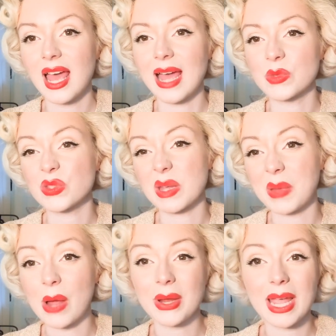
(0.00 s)
So it's
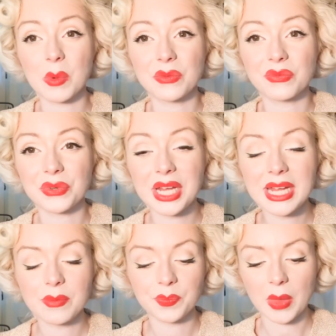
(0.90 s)
like buy one, get one
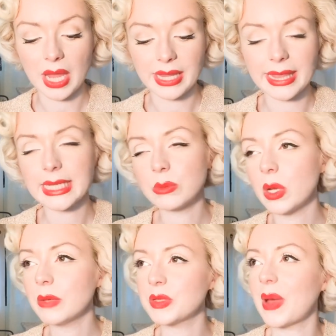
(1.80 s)
free. And then they did
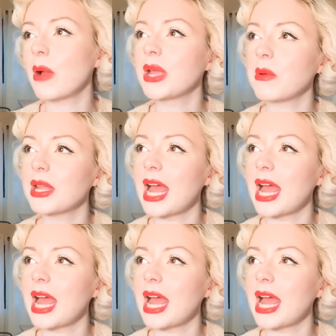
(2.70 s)
one that was buy one, get